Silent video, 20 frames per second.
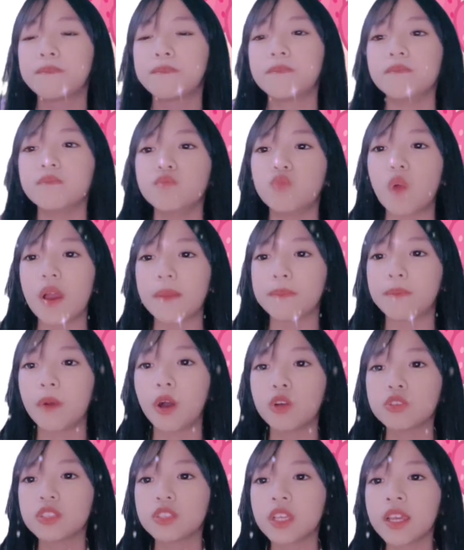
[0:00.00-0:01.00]
When
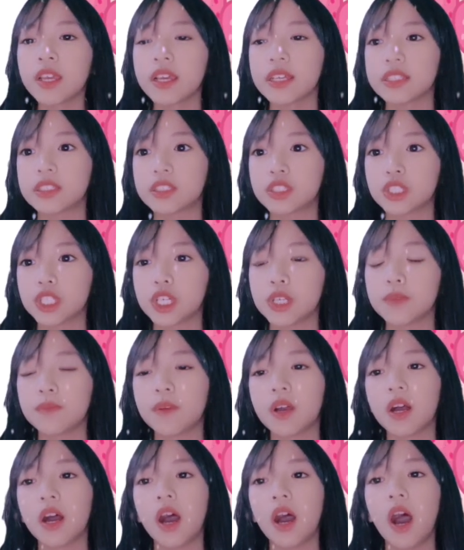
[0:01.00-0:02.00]
Posy is
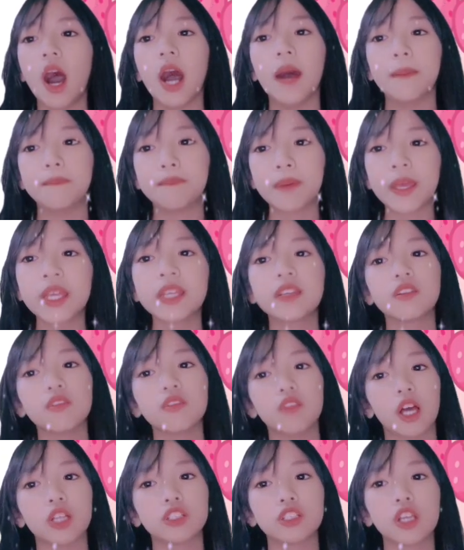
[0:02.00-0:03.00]
served a pink
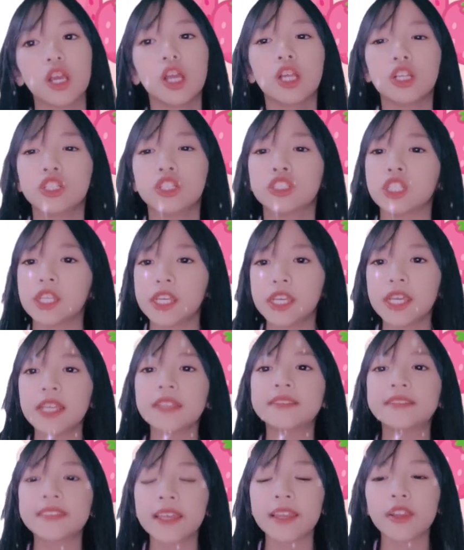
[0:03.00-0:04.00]
lunch, she
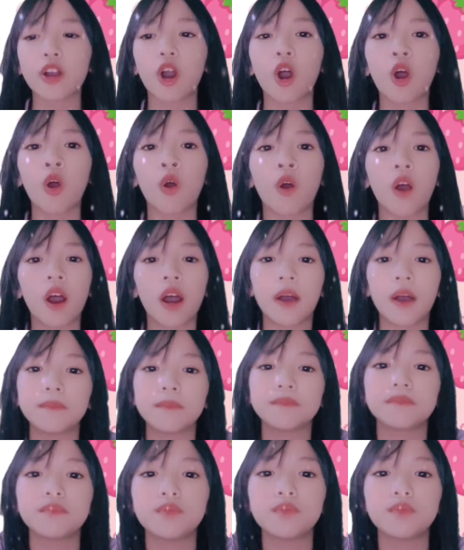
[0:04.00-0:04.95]
eats it all up.